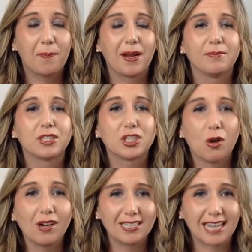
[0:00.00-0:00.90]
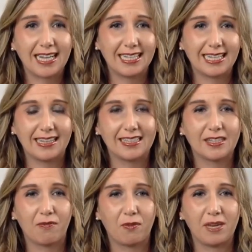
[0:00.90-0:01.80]
But I'm so excited to get
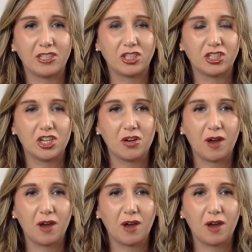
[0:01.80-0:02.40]
this information to you.